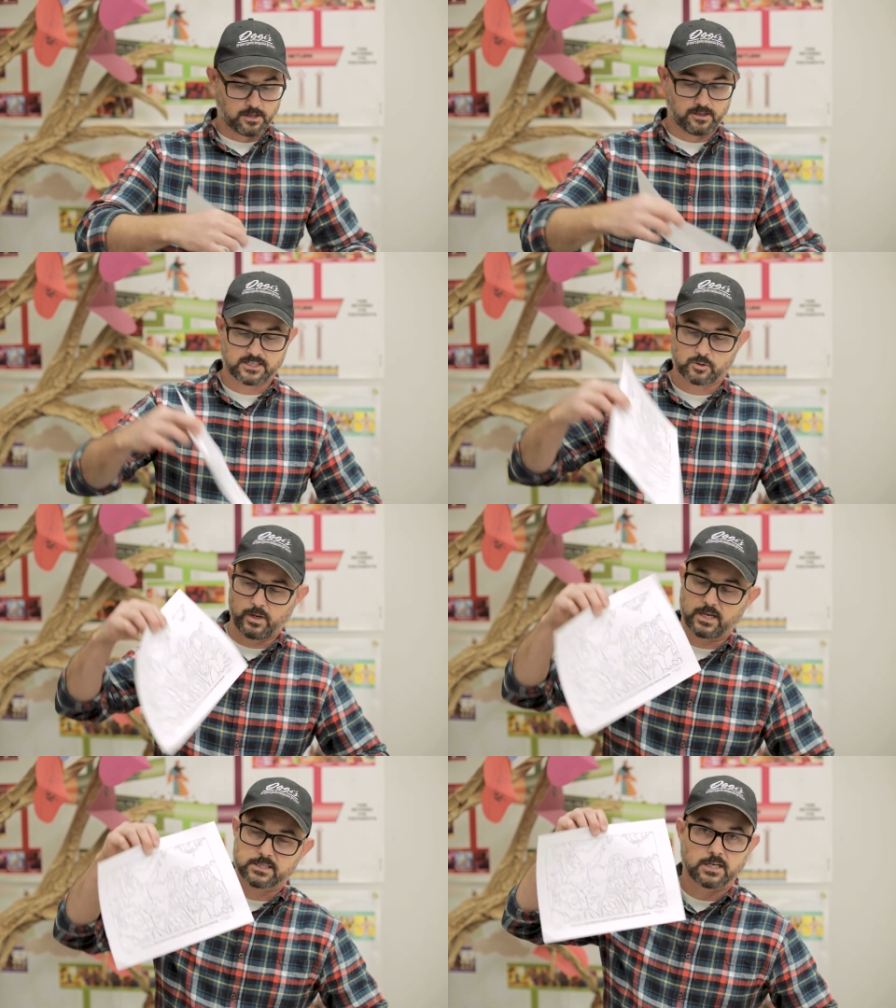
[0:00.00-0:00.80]
this
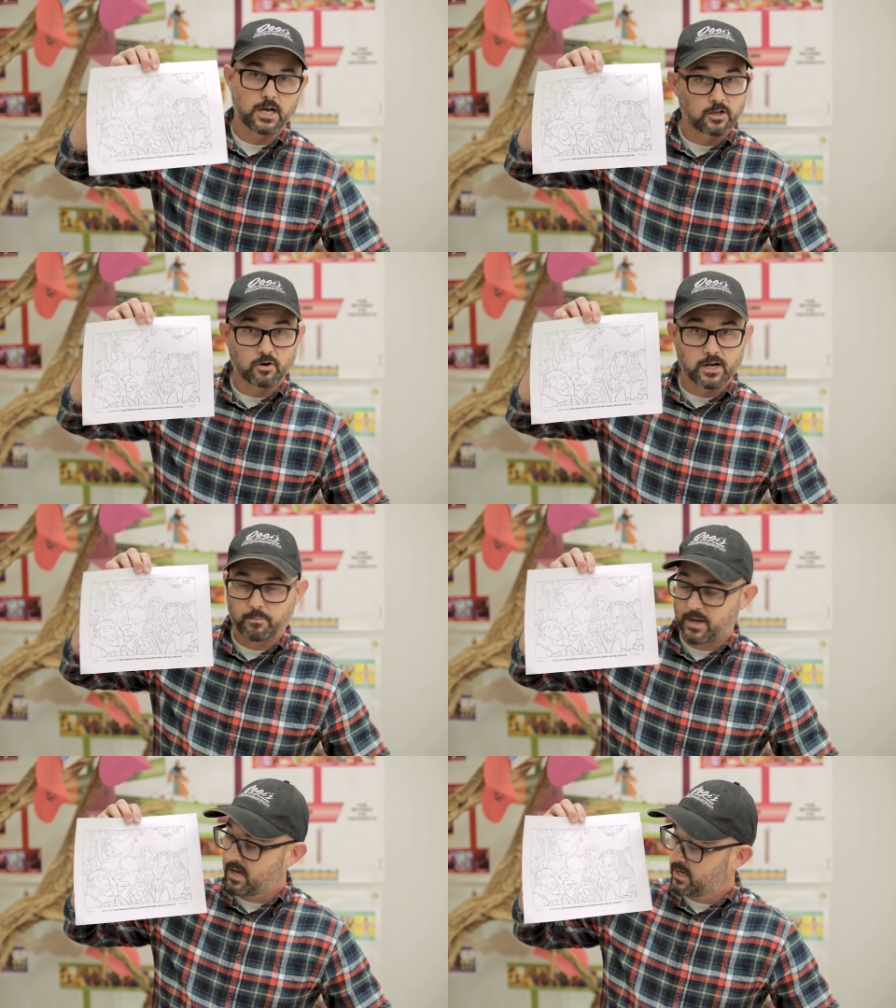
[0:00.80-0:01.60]
week's coloring
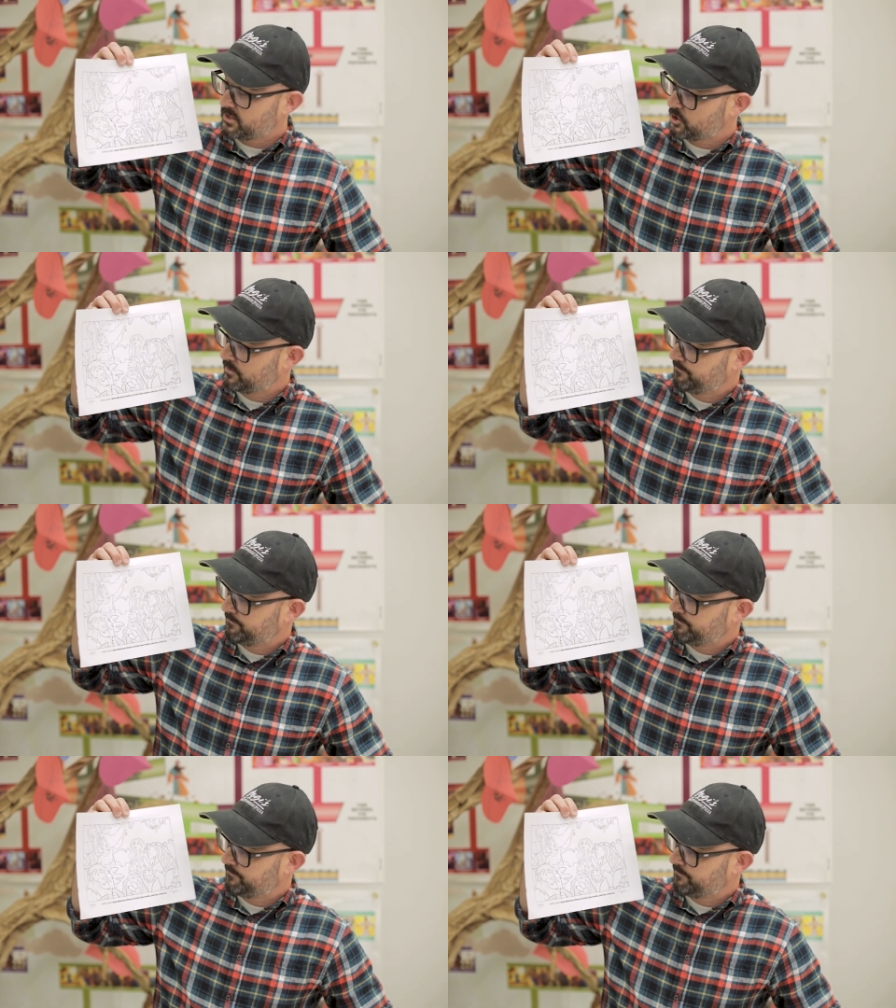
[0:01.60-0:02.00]
page,